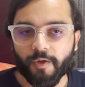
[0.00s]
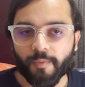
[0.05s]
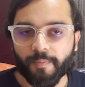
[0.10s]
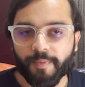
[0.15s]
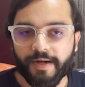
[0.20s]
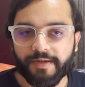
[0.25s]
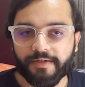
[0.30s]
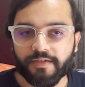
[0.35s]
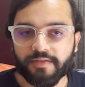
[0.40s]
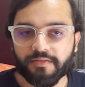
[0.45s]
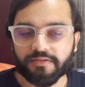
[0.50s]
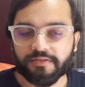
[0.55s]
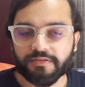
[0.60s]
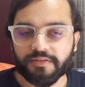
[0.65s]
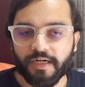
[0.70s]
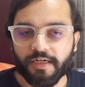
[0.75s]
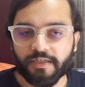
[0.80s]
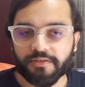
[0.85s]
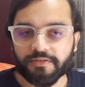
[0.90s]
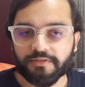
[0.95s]
pattern
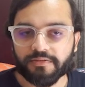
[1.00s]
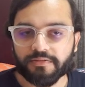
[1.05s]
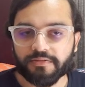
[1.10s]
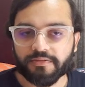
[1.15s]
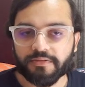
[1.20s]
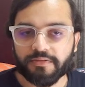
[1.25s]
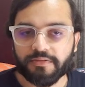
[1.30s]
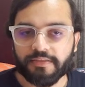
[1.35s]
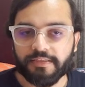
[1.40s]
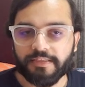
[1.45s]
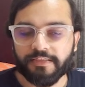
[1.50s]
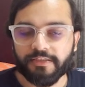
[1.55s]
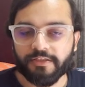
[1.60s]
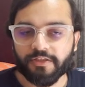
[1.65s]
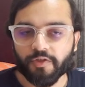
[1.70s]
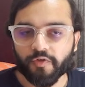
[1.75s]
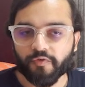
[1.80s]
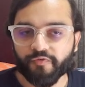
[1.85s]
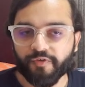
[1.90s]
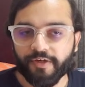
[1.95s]
starts in
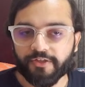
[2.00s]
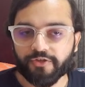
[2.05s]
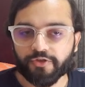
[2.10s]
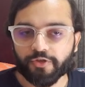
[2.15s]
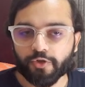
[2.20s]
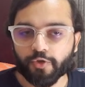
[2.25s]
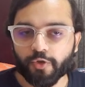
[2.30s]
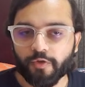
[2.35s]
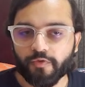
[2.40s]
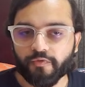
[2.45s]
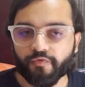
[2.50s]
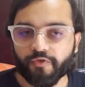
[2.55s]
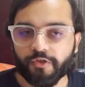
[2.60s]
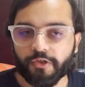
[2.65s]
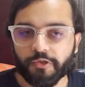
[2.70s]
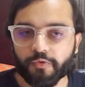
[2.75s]
the fashion of 1,